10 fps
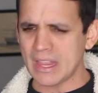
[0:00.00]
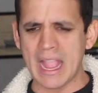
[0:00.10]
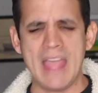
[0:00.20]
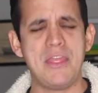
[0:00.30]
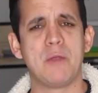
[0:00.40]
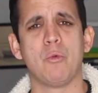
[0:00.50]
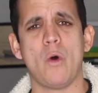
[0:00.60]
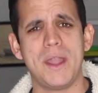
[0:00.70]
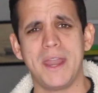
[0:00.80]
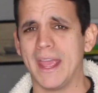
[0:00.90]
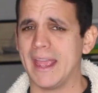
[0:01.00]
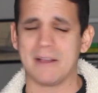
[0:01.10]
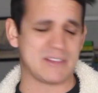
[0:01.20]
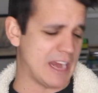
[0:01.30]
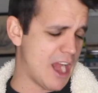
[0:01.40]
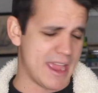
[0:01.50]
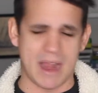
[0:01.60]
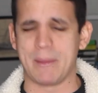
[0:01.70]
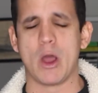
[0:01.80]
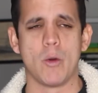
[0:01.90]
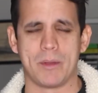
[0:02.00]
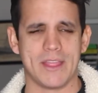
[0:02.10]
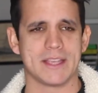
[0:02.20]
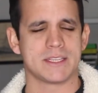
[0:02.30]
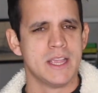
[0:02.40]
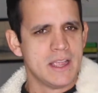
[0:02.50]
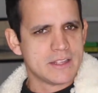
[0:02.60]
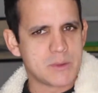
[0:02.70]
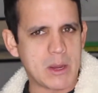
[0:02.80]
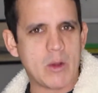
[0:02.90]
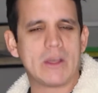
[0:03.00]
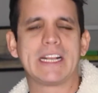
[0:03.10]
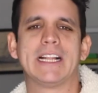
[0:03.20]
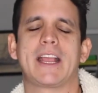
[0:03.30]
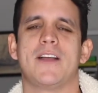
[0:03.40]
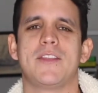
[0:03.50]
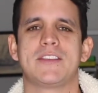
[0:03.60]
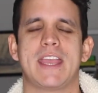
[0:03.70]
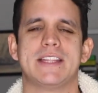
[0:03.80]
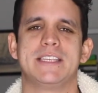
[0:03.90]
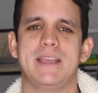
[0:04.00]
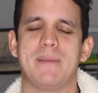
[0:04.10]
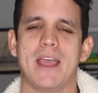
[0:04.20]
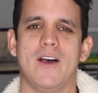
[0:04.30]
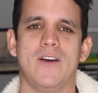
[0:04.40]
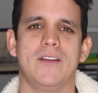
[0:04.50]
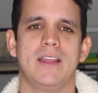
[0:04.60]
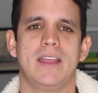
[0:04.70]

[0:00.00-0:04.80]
And then one day I was like, all right, I'm going to open this. So I go and click on this kid's email.